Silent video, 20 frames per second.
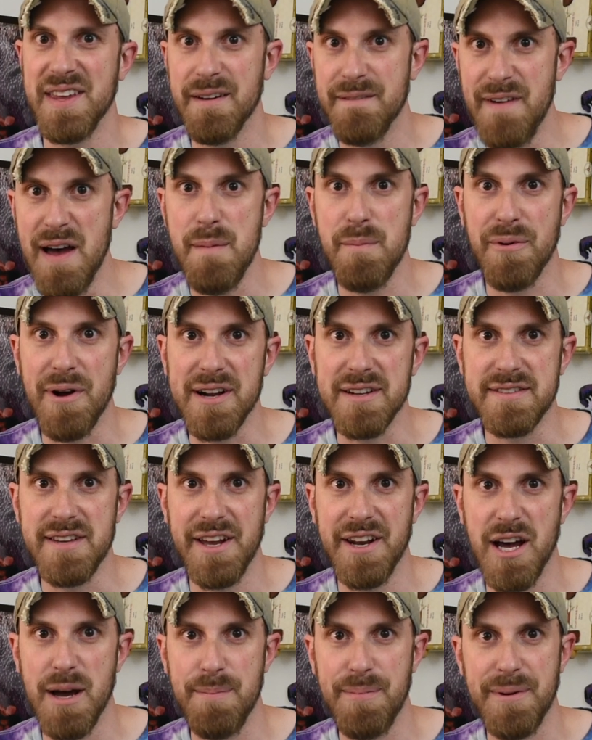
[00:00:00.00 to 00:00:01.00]
the Eventbrite set
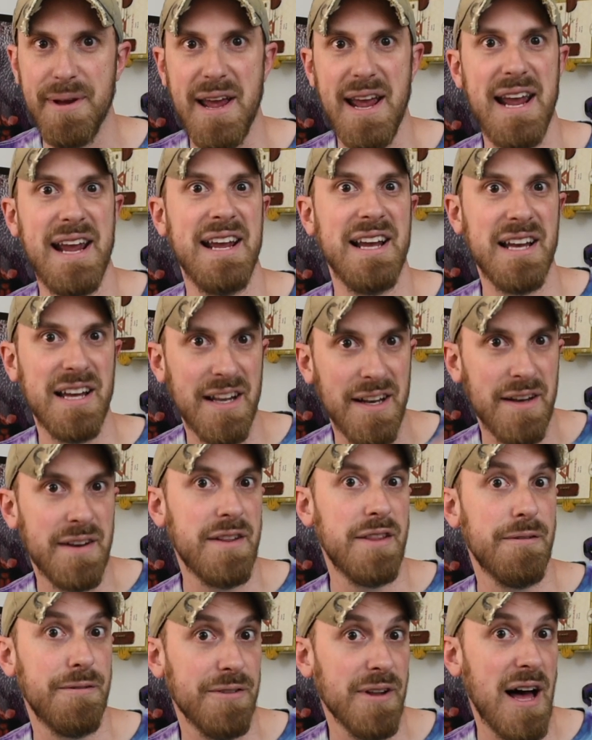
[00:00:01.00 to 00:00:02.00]
up and
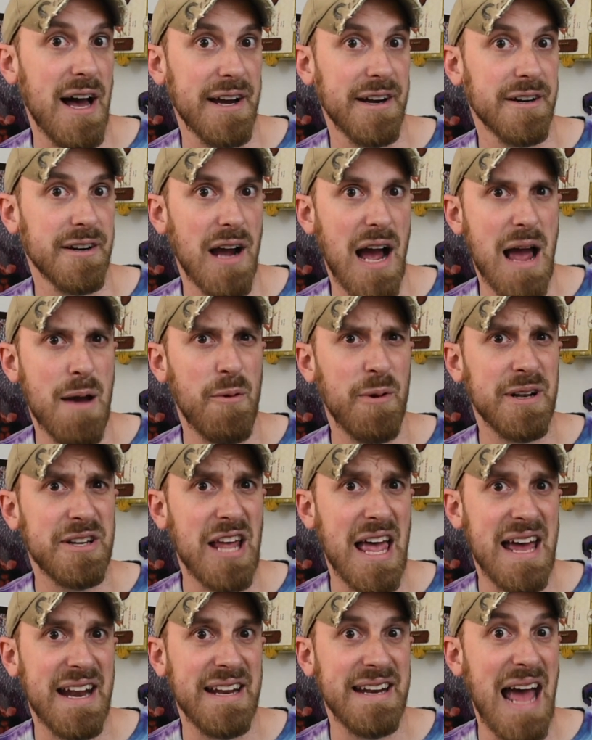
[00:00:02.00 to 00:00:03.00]
the flyer, I went
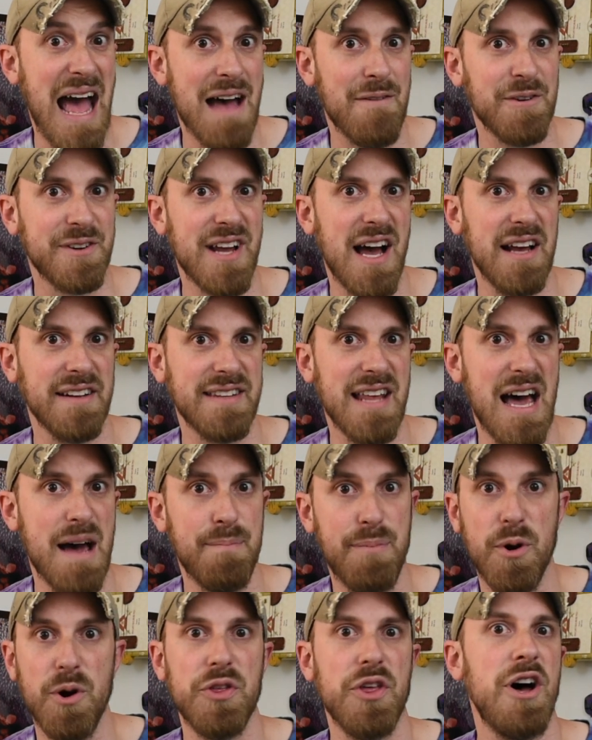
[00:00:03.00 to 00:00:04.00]
ahead and advertised that,
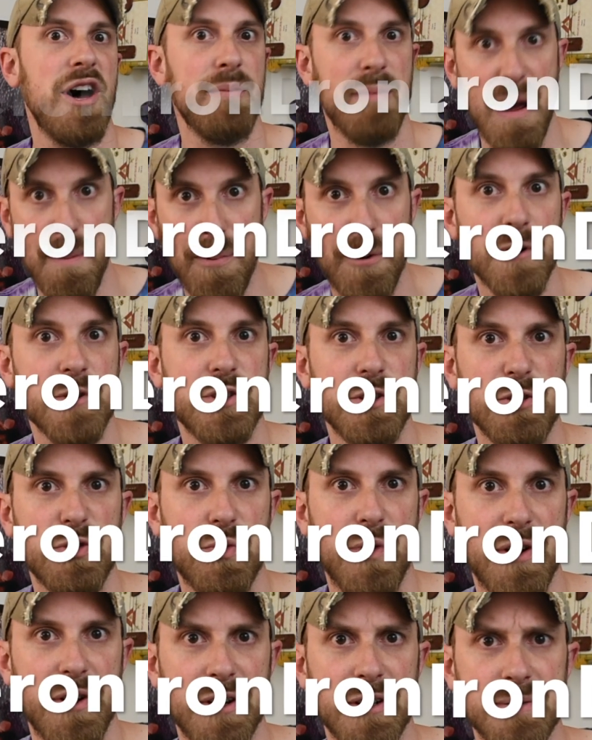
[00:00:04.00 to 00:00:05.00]
both on my personal
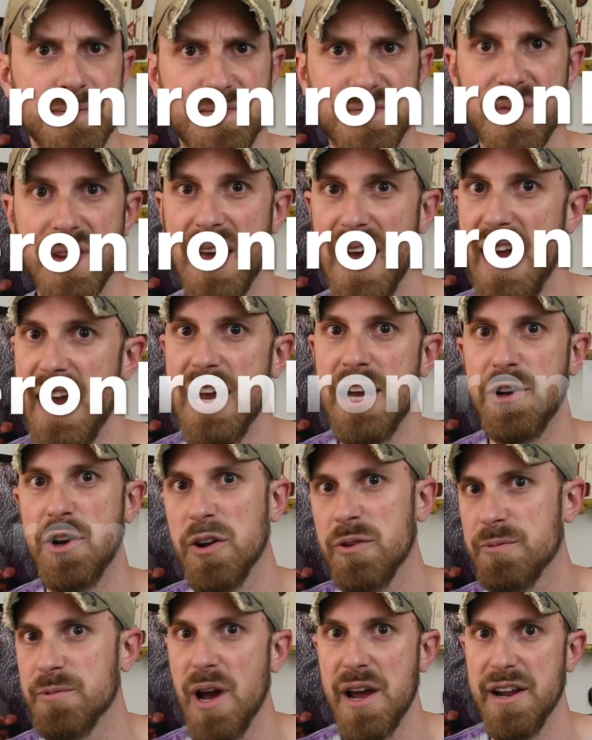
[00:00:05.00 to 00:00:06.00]
Twitter and
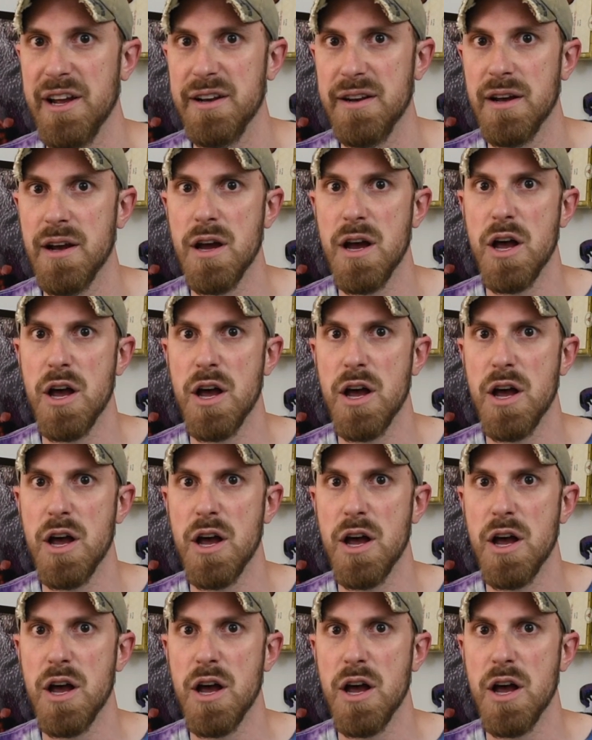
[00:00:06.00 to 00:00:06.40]
on Reddit.